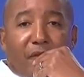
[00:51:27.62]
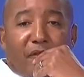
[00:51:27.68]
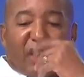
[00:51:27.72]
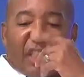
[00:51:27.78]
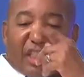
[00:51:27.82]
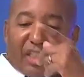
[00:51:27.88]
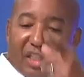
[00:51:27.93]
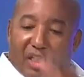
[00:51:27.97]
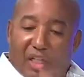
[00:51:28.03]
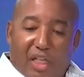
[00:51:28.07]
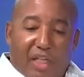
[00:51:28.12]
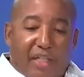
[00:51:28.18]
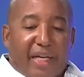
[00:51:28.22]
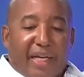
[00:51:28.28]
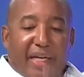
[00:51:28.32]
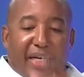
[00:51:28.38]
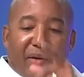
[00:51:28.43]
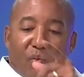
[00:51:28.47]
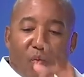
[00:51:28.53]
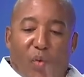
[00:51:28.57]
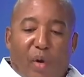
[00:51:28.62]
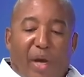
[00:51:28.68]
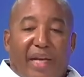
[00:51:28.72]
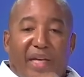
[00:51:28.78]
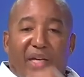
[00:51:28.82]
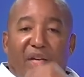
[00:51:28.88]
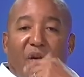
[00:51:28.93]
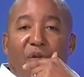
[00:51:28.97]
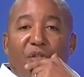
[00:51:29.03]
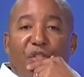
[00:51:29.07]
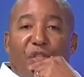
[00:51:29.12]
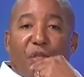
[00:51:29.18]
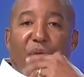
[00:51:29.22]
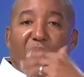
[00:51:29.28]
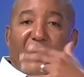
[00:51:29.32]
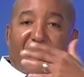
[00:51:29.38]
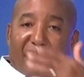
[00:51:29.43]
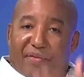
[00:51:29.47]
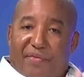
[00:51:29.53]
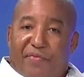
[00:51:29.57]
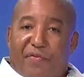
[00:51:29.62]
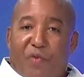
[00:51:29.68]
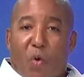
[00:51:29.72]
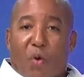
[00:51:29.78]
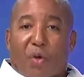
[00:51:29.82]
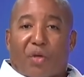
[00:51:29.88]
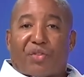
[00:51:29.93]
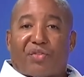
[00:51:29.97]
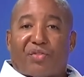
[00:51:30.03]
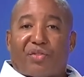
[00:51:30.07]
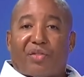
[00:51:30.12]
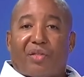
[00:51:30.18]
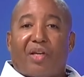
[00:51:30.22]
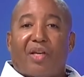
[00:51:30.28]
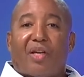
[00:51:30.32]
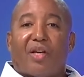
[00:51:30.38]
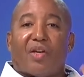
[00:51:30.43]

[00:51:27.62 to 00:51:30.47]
just looking and waiting on you to enforce